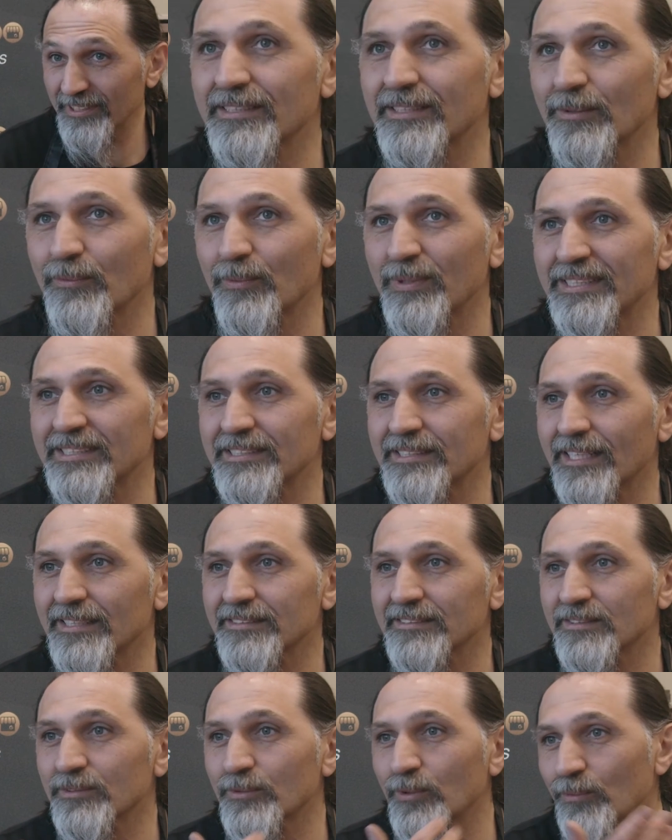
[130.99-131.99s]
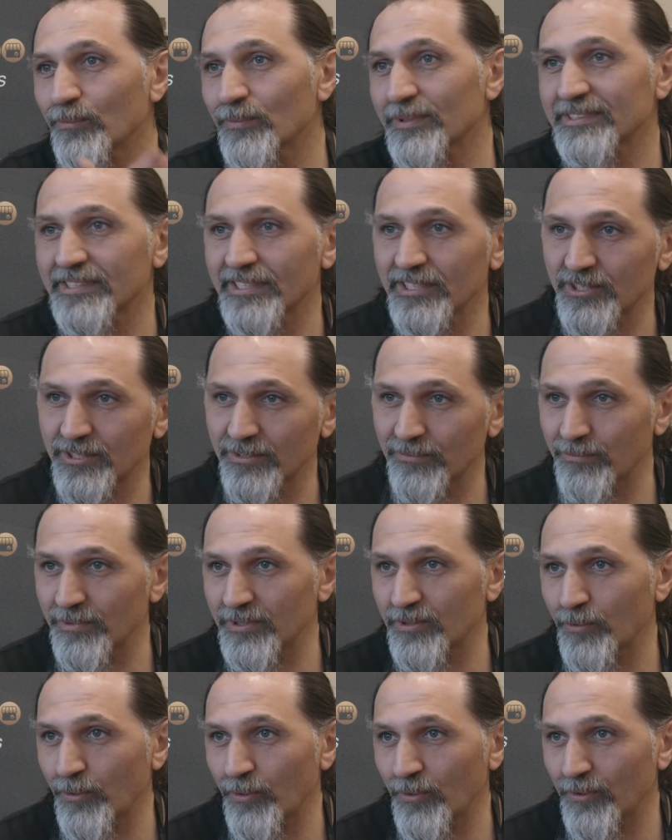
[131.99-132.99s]
then we started conversation
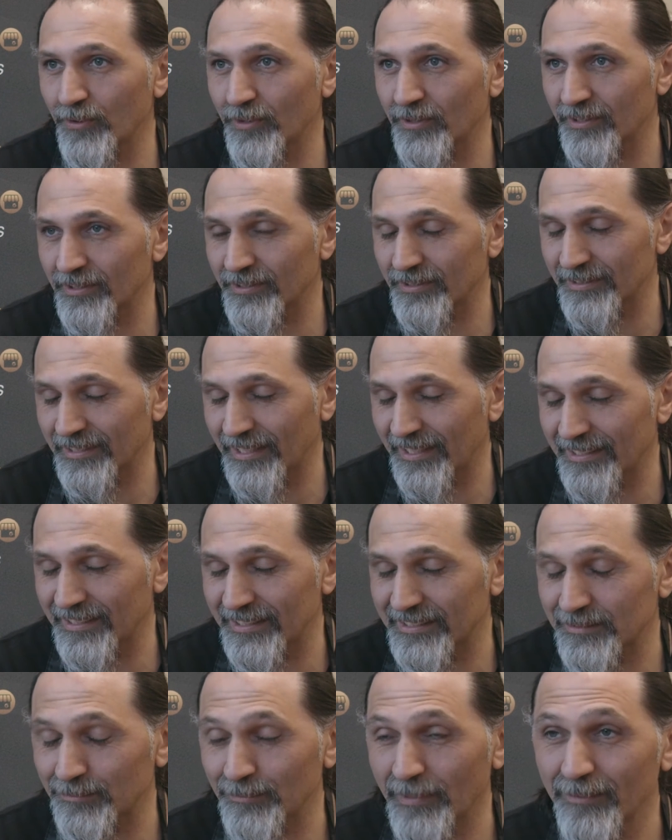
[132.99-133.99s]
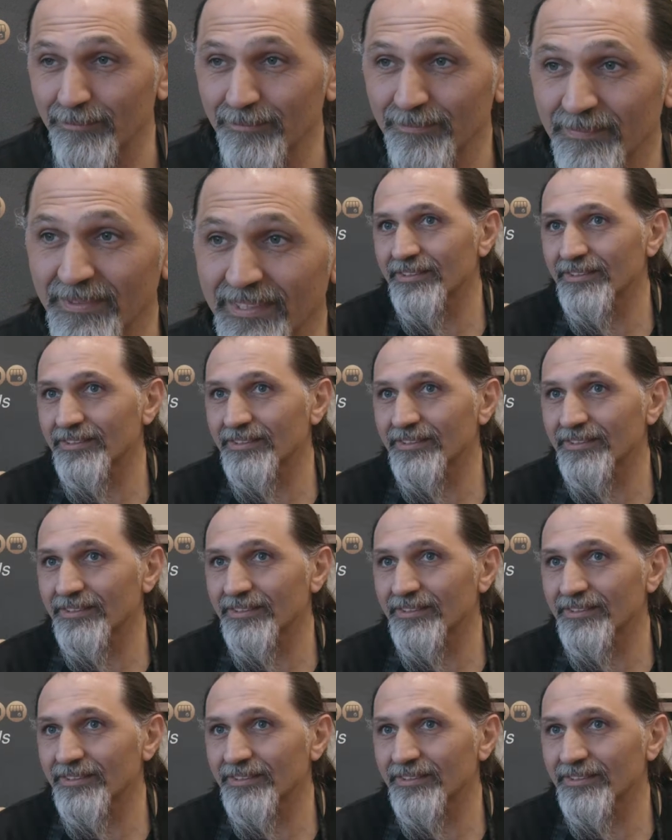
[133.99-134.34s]
with her, Dane's mom.